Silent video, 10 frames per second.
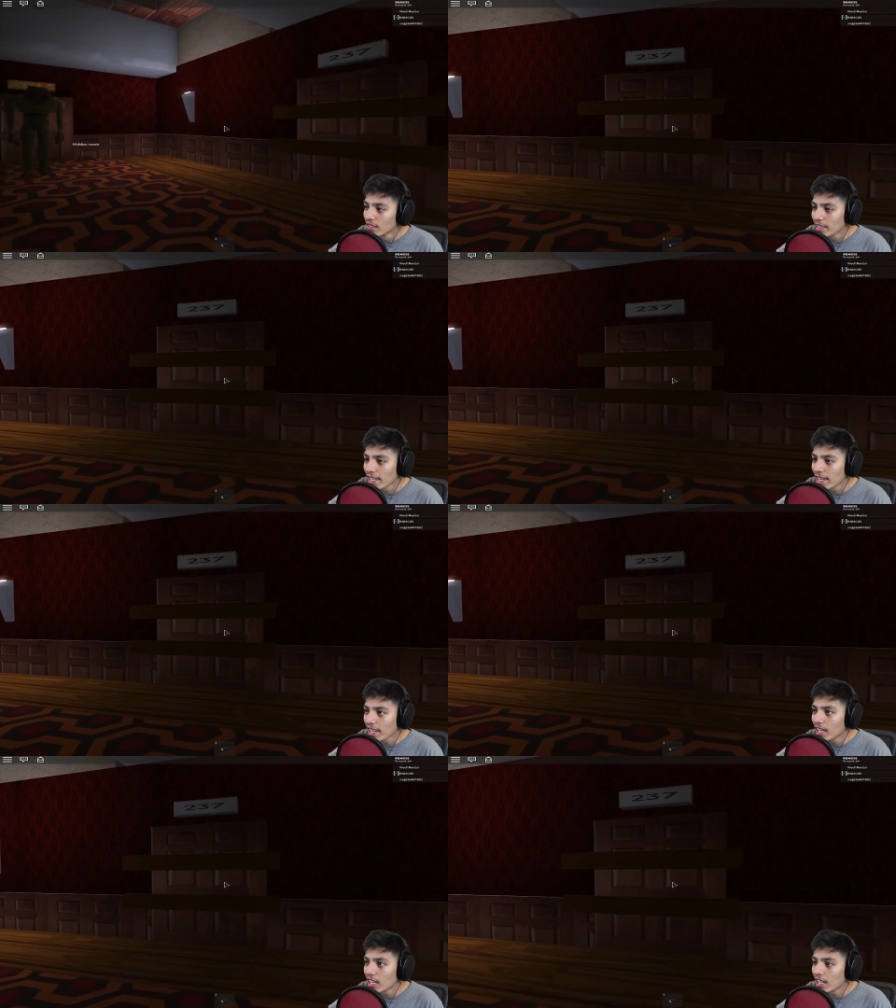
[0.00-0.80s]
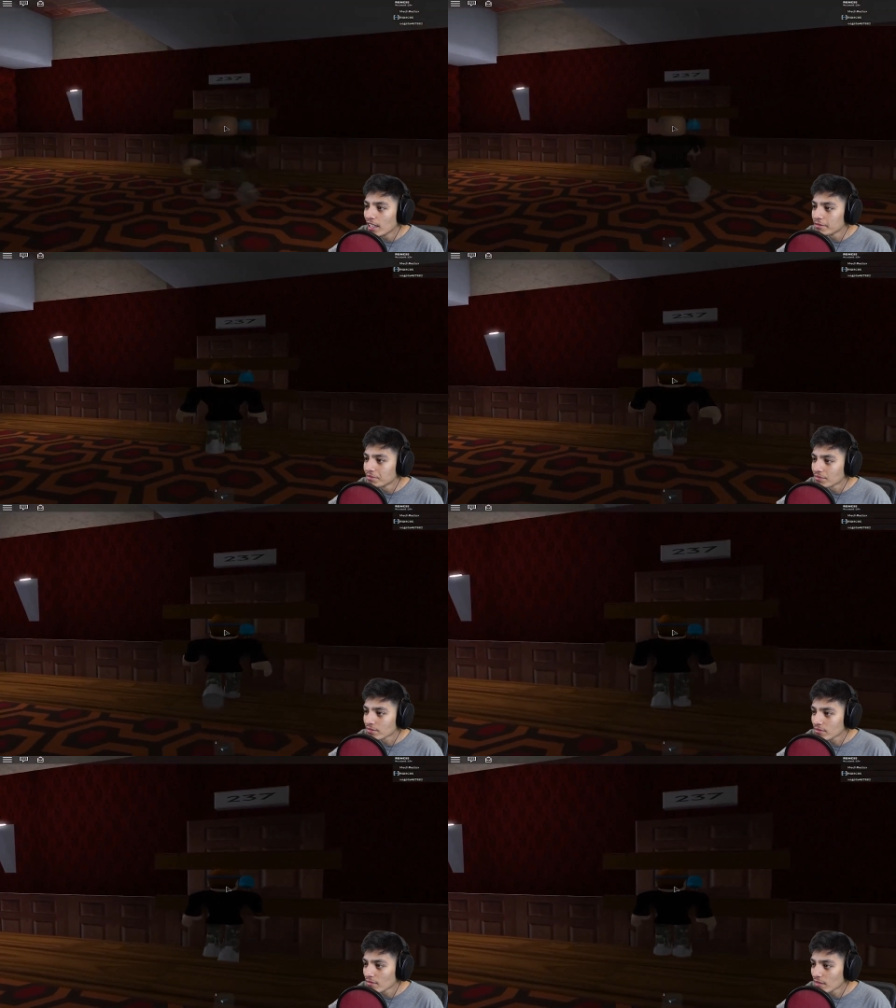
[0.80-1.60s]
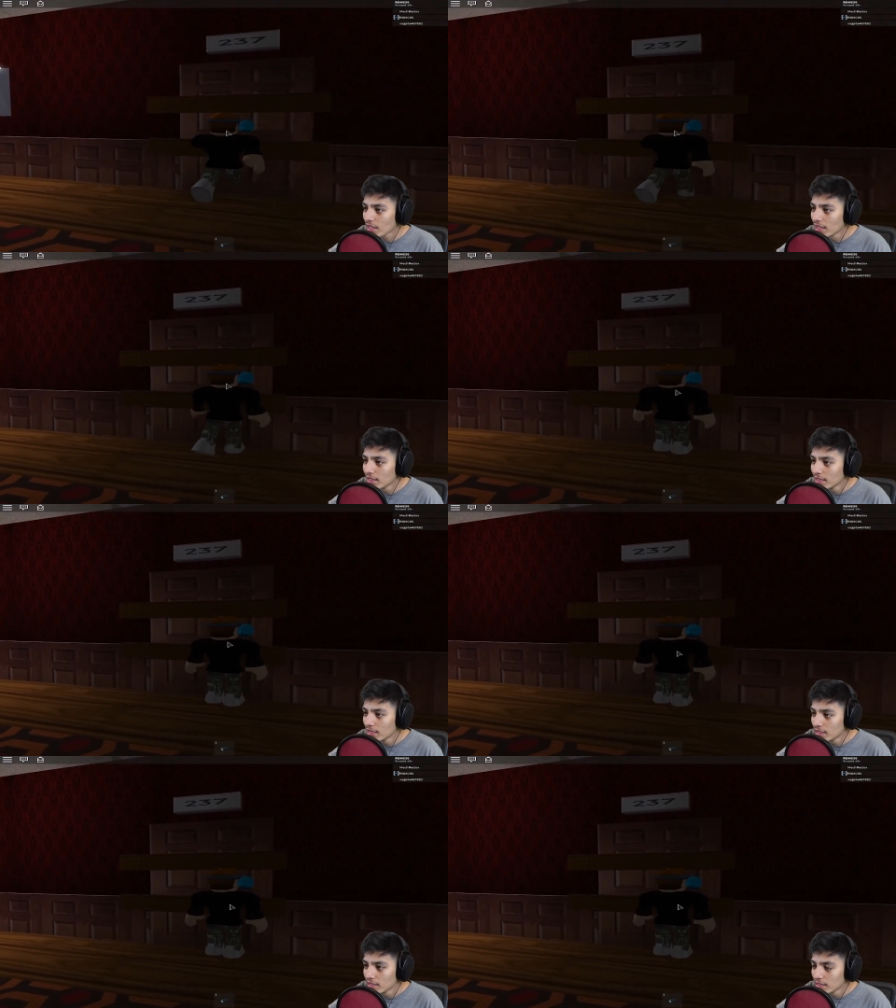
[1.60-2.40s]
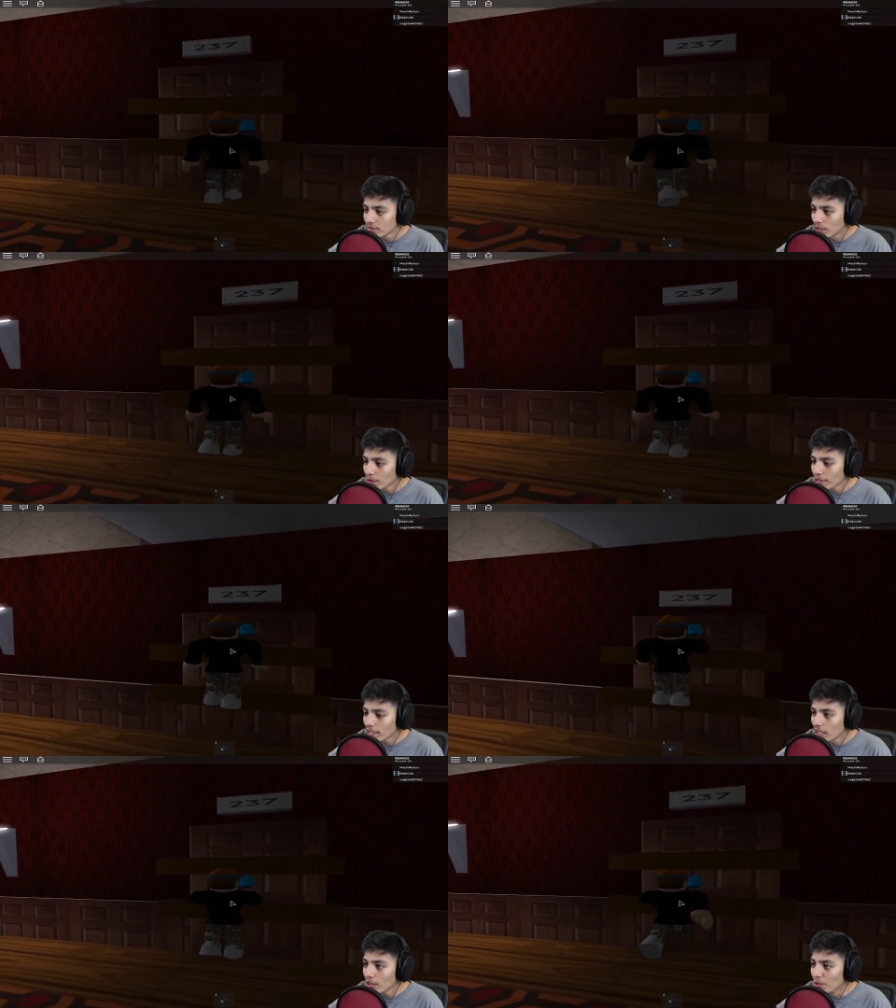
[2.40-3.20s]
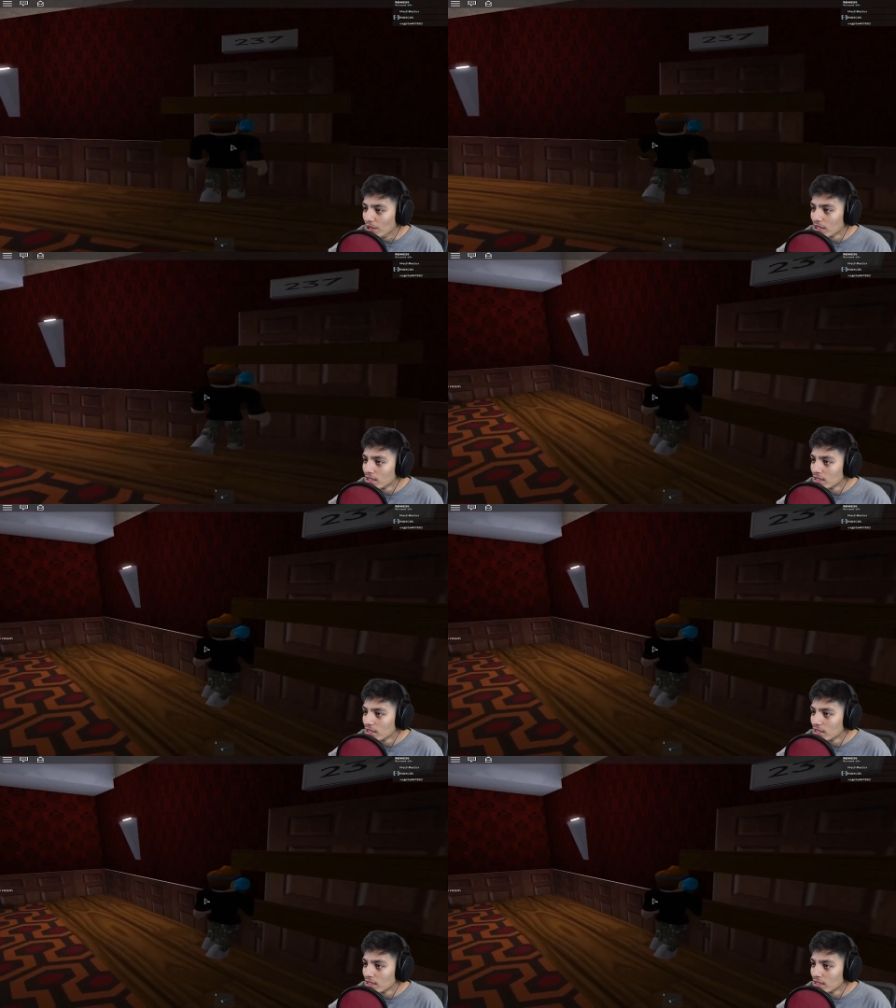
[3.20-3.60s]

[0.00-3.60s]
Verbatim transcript: Okay, um... Where do we go?